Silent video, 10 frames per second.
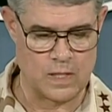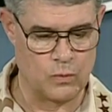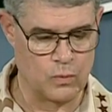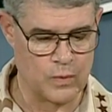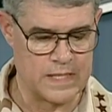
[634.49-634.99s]
I
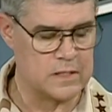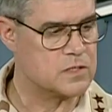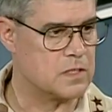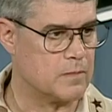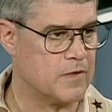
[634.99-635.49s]
will read
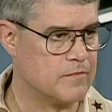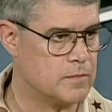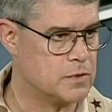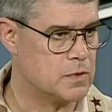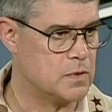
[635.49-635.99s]
some of
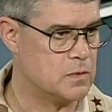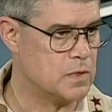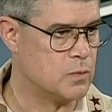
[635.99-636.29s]
them to you.